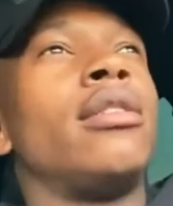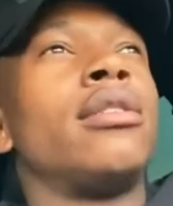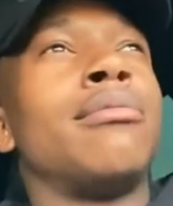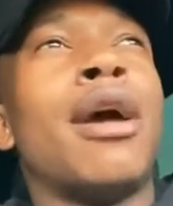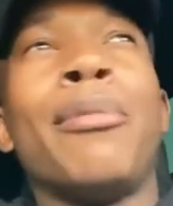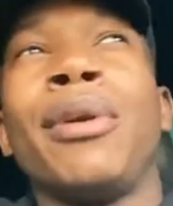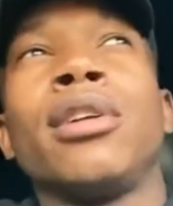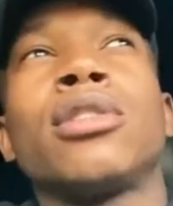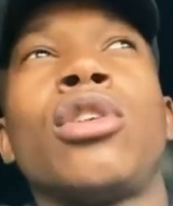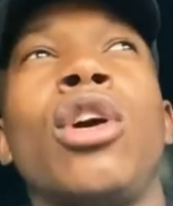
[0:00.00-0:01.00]
my
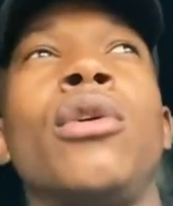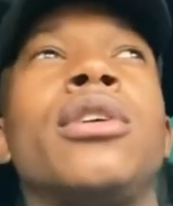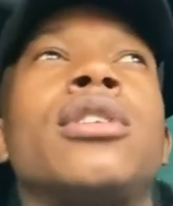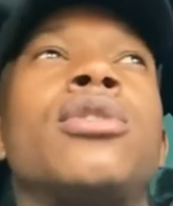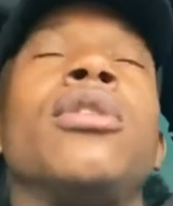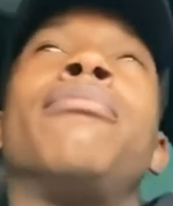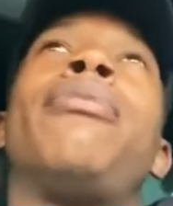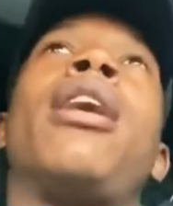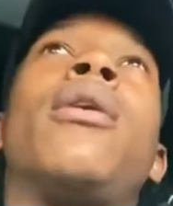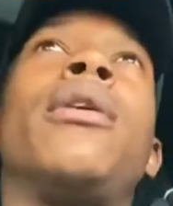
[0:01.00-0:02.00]
biggest goal is to
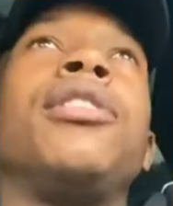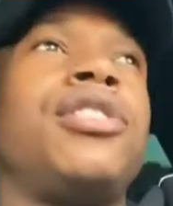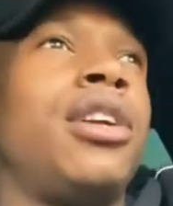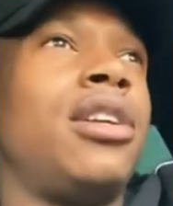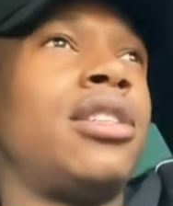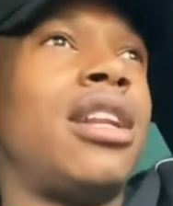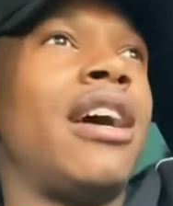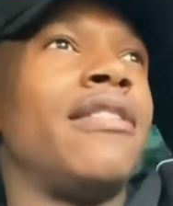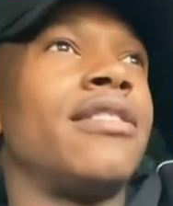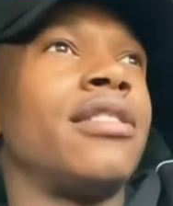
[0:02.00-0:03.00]
empower and change
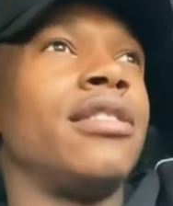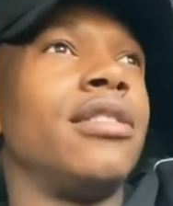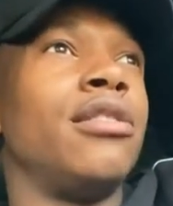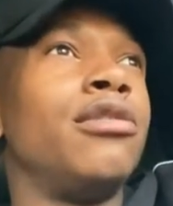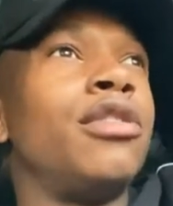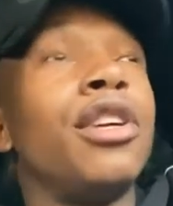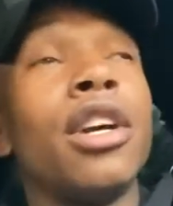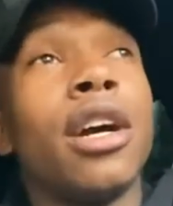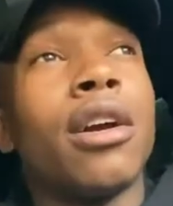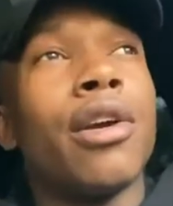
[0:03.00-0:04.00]
lives. Over a
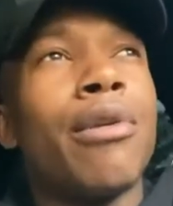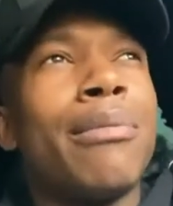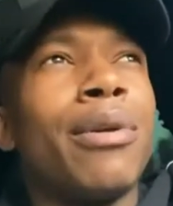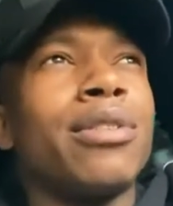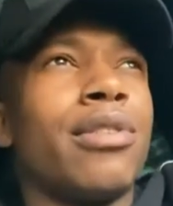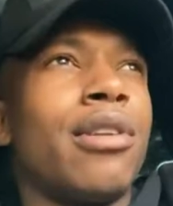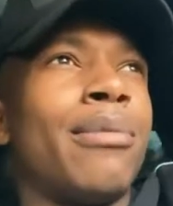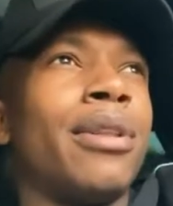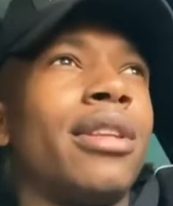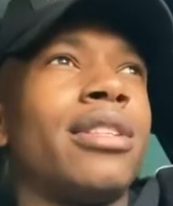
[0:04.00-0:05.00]
year ago, I remember it was around
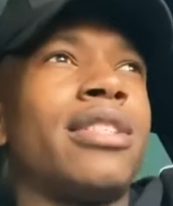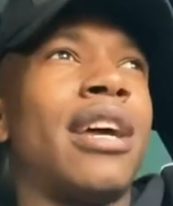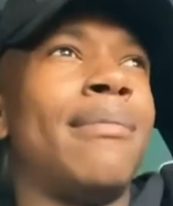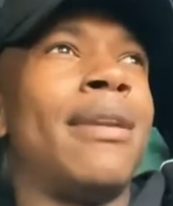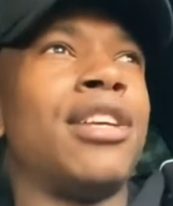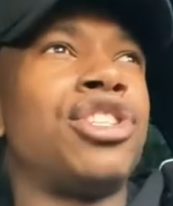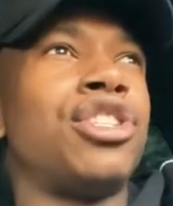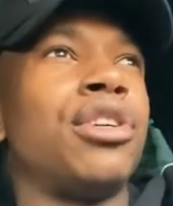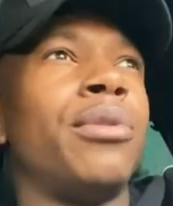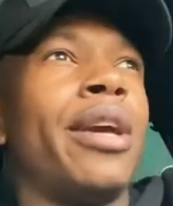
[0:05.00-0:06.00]
about this time last
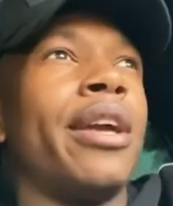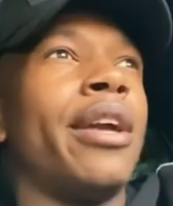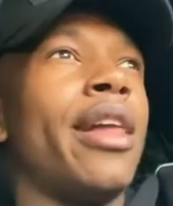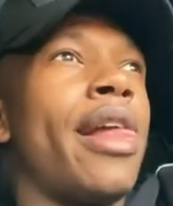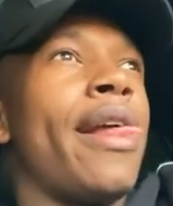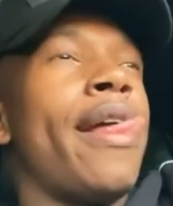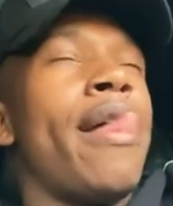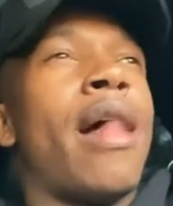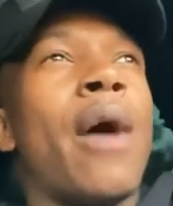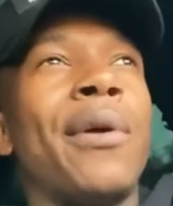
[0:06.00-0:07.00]
year where
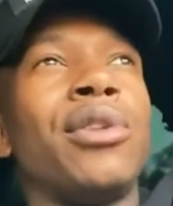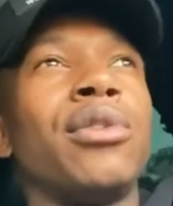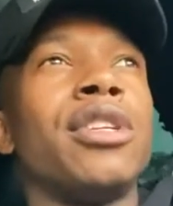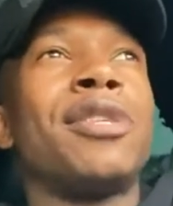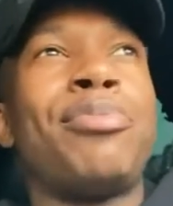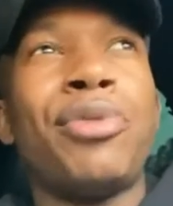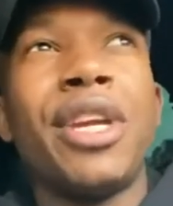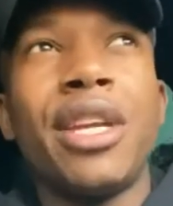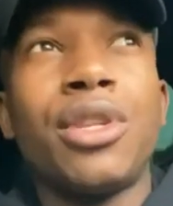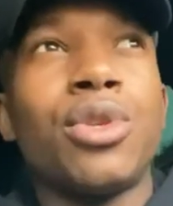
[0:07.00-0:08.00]
I went on a
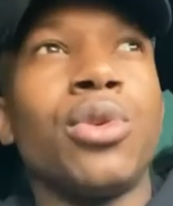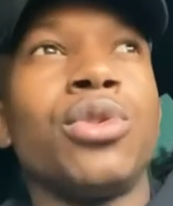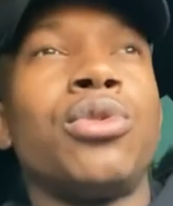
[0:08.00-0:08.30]
spree to